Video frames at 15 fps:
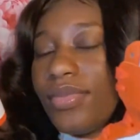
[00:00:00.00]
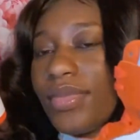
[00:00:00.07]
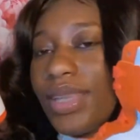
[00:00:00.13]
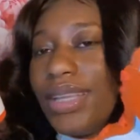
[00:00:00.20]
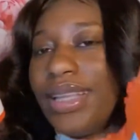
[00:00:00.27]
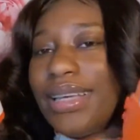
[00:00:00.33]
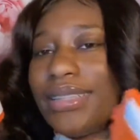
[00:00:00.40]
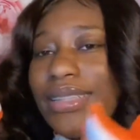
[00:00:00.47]

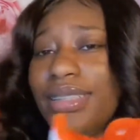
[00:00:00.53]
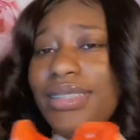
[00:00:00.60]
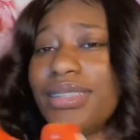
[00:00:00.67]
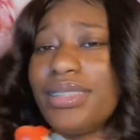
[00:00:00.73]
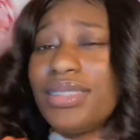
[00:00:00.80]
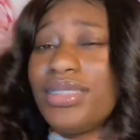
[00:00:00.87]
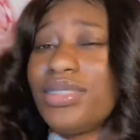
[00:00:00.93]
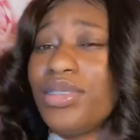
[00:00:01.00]
like these
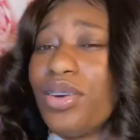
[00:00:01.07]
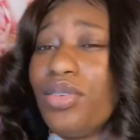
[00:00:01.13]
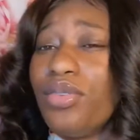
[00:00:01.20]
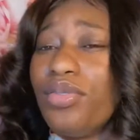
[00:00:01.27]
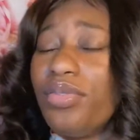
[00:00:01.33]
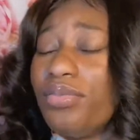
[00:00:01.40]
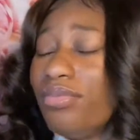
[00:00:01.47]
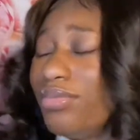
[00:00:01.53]
are so,
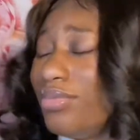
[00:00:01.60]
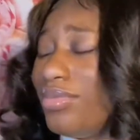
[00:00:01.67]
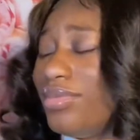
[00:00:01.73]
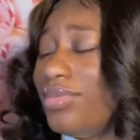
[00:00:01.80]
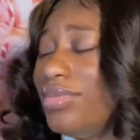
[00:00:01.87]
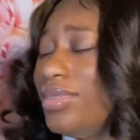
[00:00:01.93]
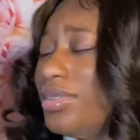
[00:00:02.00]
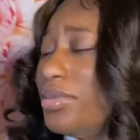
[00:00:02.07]

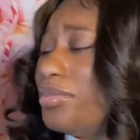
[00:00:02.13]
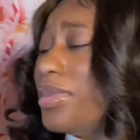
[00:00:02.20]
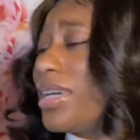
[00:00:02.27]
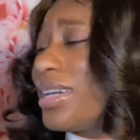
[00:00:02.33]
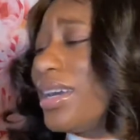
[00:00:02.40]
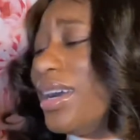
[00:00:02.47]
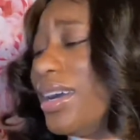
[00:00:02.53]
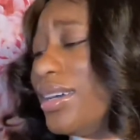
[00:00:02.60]
oh my
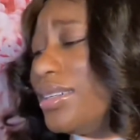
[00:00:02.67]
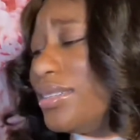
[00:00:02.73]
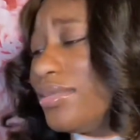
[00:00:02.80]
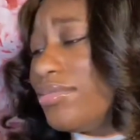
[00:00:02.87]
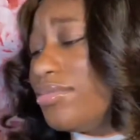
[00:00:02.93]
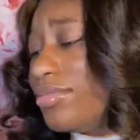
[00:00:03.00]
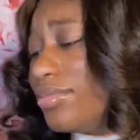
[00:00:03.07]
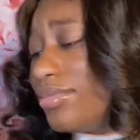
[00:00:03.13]
god.
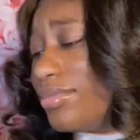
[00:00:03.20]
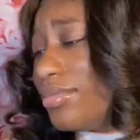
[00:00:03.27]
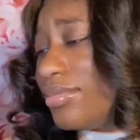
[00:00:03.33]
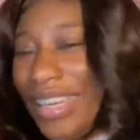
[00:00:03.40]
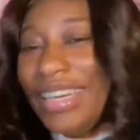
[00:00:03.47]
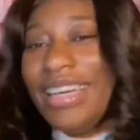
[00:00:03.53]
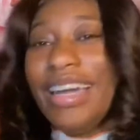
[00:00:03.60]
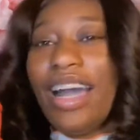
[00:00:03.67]

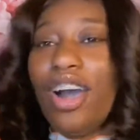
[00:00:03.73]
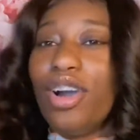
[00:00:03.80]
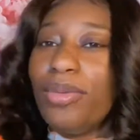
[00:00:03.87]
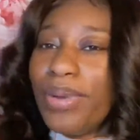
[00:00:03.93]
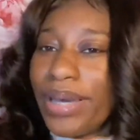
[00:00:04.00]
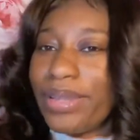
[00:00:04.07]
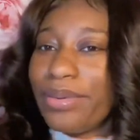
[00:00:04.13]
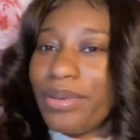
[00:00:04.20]
Oh,
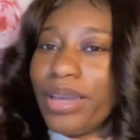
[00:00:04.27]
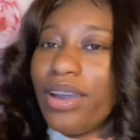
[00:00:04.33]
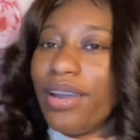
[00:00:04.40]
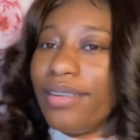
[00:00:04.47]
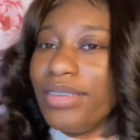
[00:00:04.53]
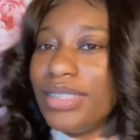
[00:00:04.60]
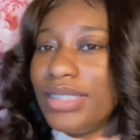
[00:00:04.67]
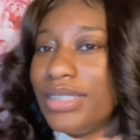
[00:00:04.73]
by the way,
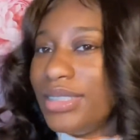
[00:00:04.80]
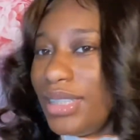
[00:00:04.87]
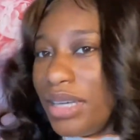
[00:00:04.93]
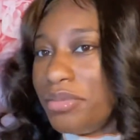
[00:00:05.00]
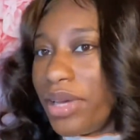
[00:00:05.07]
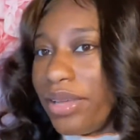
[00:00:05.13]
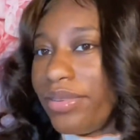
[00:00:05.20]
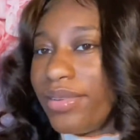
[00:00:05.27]
orange is dead
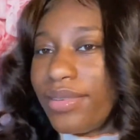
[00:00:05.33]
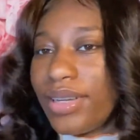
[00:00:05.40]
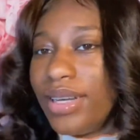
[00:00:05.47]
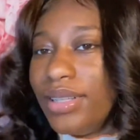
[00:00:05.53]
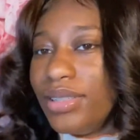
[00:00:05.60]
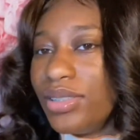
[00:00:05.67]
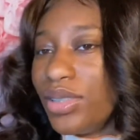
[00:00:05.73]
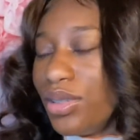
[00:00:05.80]
my favorite
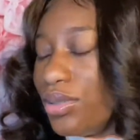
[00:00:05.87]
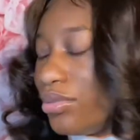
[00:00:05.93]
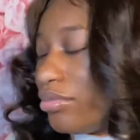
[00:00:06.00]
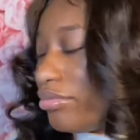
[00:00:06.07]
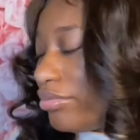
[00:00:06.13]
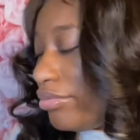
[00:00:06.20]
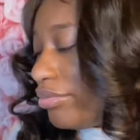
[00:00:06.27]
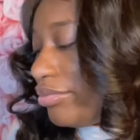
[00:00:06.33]
color, so
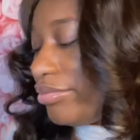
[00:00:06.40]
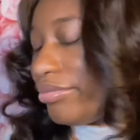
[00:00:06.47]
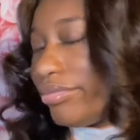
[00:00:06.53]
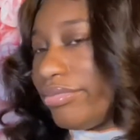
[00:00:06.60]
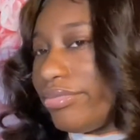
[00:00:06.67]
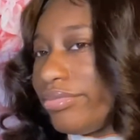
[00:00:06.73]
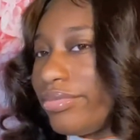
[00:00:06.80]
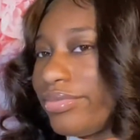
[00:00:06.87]

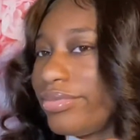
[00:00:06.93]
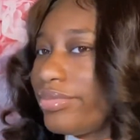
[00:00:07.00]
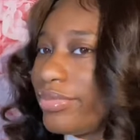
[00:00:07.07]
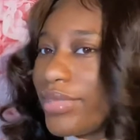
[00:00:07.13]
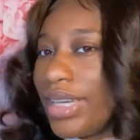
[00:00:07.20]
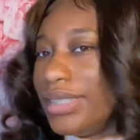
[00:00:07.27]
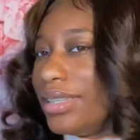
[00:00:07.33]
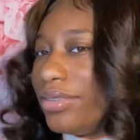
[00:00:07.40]

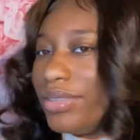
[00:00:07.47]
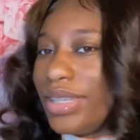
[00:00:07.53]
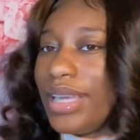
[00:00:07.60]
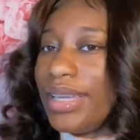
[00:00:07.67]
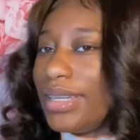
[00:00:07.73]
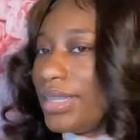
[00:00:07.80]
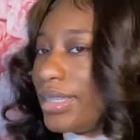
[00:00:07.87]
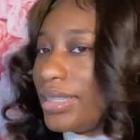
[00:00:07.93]
I definitely
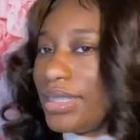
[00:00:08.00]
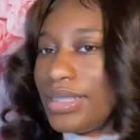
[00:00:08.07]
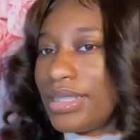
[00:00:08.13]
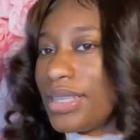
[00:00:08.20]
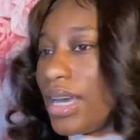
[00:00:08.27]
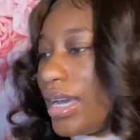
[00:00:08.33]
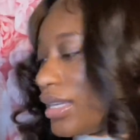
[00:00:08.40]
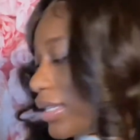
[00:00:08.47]
had to get these,
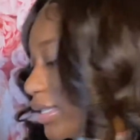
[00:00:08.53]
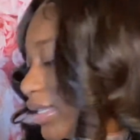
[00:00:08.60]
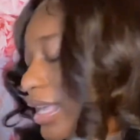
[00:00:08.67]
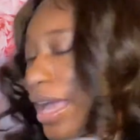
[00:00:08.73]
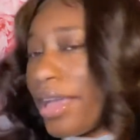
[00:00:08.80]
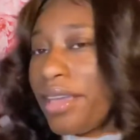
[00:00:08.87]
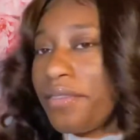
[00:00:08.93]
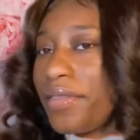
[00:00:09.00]
honestly.
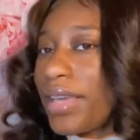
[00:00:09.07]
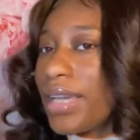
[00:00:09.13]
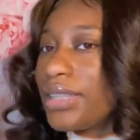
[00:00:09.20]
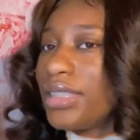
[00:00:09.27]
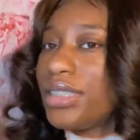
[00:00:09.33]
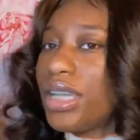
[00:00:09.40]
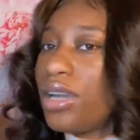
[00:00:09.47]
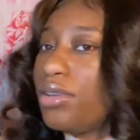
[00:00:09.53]
I even got the
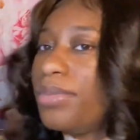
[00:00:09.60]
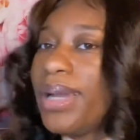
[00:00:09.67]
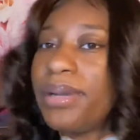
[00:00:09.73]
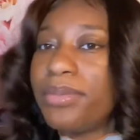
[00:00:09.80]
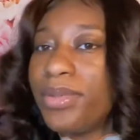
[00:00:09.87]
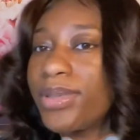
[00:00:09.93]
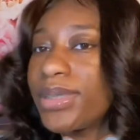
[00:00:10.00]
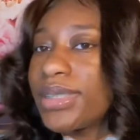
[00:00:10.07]
shadow
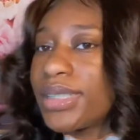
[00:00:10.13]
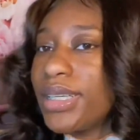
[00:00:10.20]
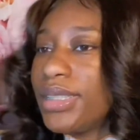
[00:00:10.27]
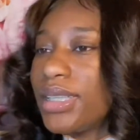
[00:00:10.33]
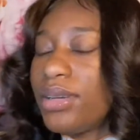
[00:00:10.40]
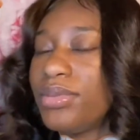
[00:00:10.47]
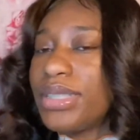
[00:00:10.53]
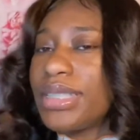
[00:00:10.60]
backboards, because
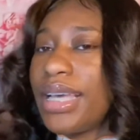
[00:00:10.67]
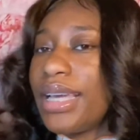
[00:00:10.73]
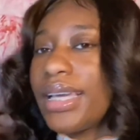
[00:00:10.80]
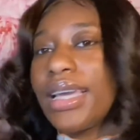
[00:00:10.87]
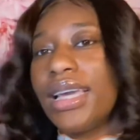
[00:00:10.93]
I was like,